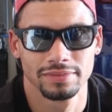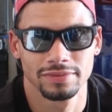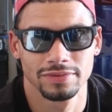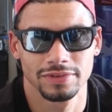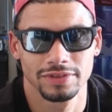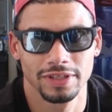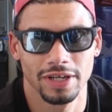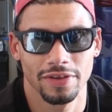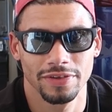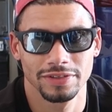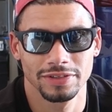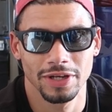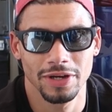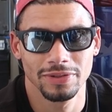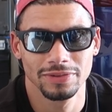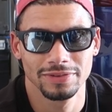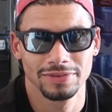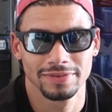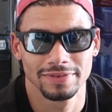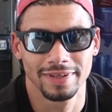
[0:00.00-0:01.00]
we'll see how this
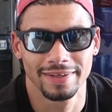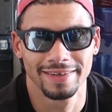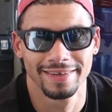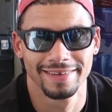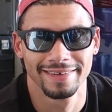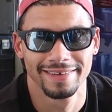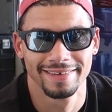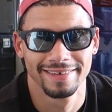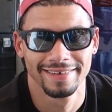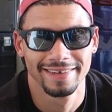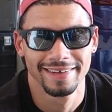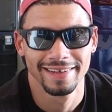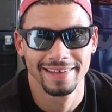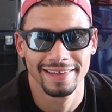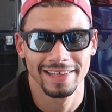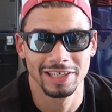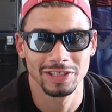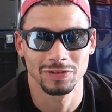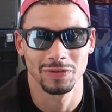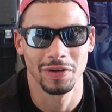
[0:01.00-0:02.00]
goes.
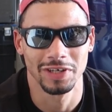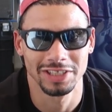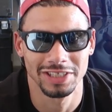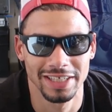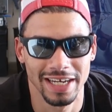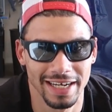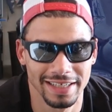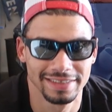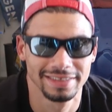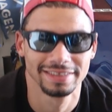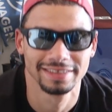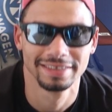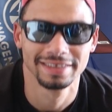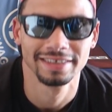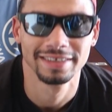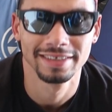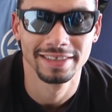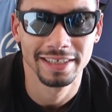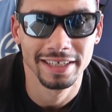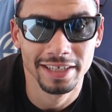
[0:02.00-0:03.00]
Thanks for watching, guys.
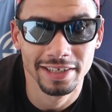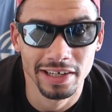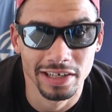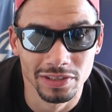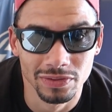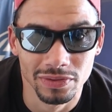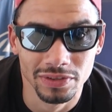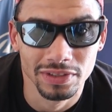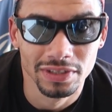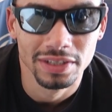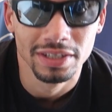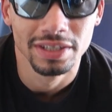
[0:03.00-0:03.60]
See you in the next one.